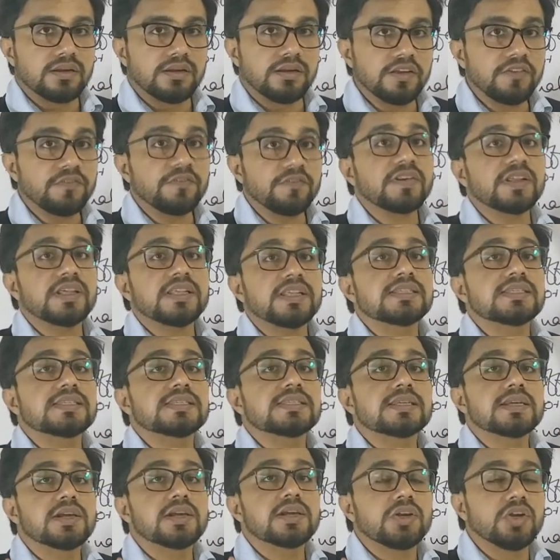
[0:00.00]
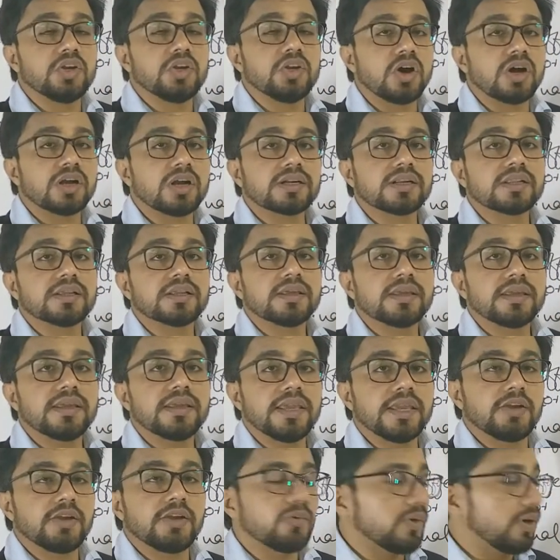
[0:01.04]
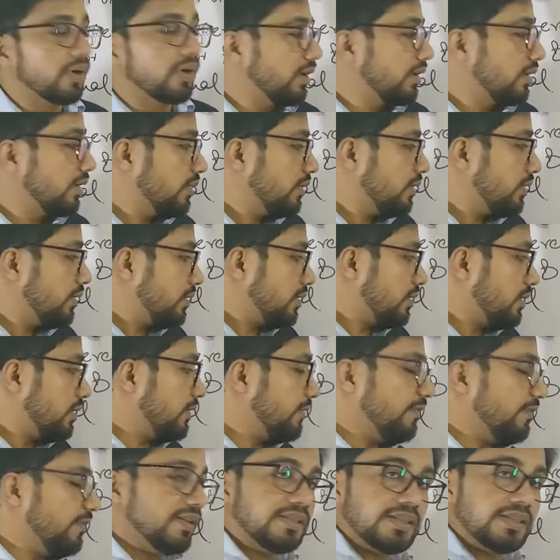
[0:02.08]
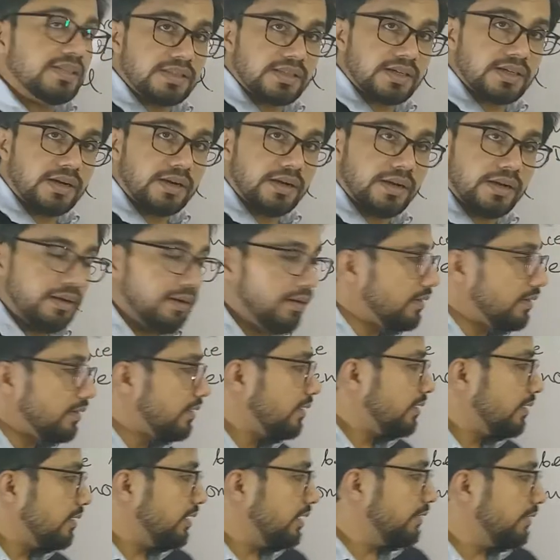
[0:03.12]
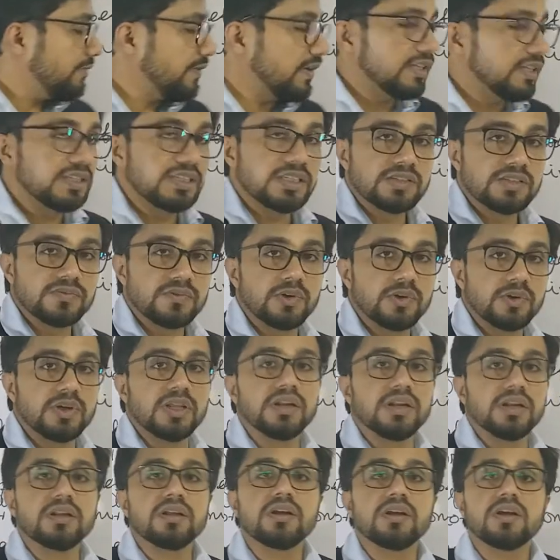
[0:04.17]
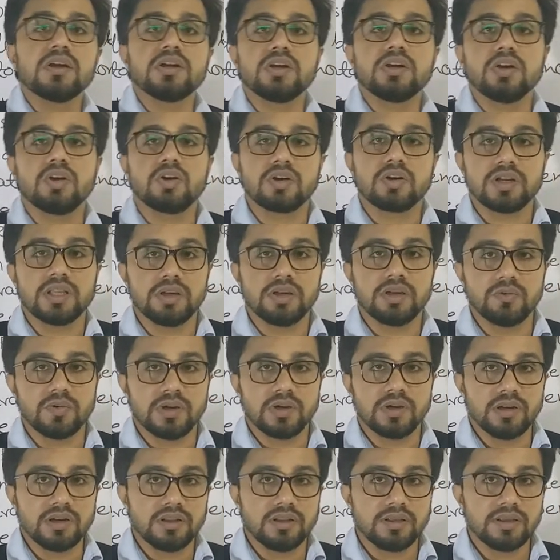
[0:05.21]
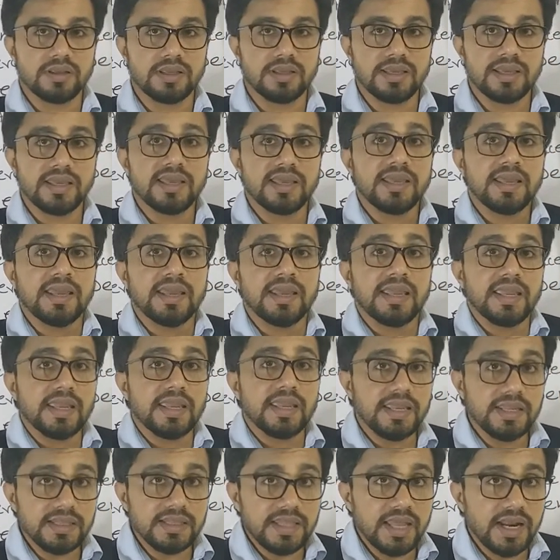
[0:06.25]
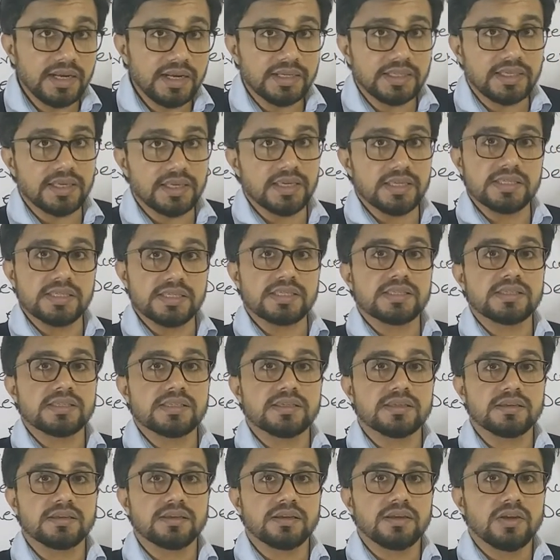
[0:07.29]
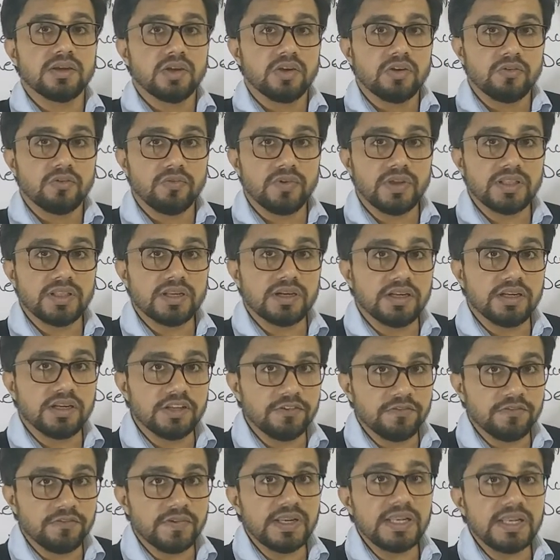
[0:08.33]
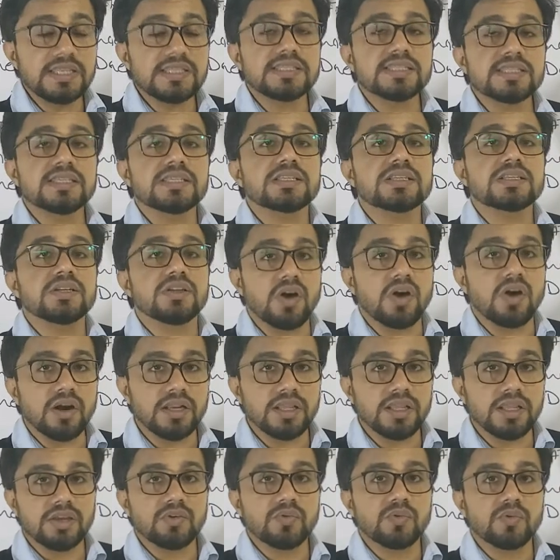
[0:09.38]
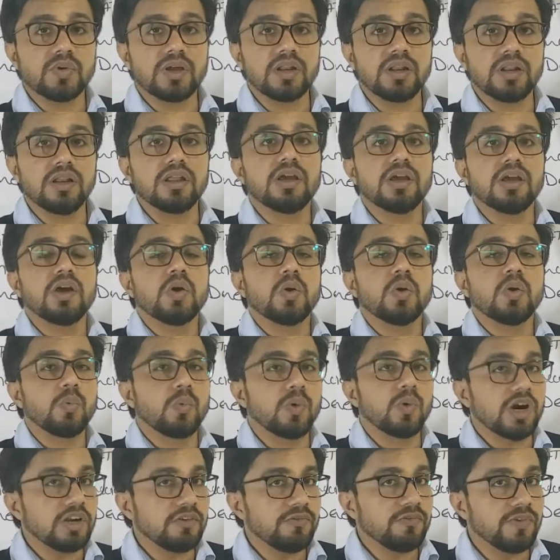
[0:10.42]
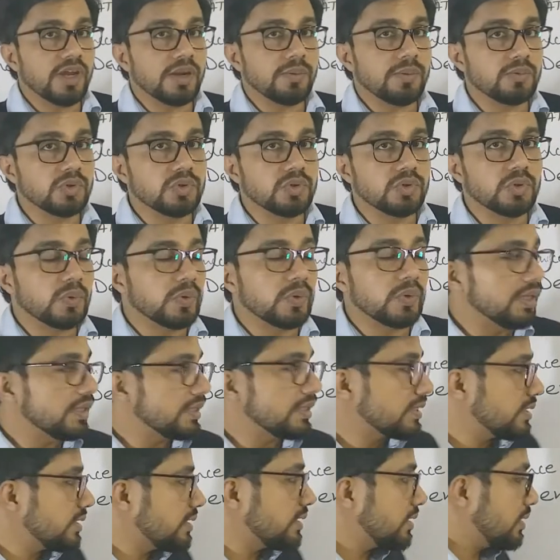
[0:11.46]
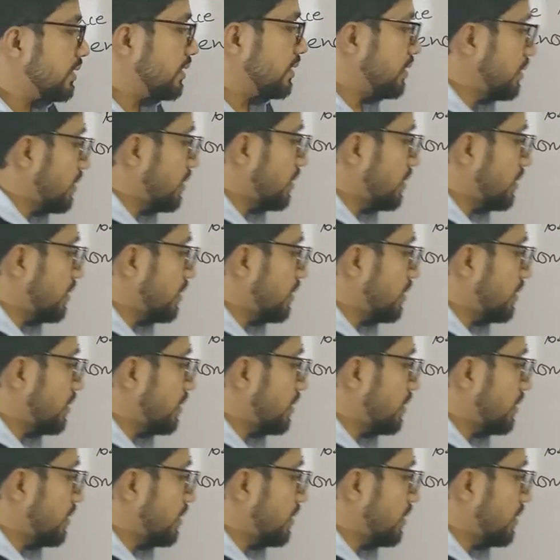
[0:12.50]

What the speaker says: The difference not equal. Difference is 13, difference is 14, not equal. In that case, when the difference is not equal, what we have to do is,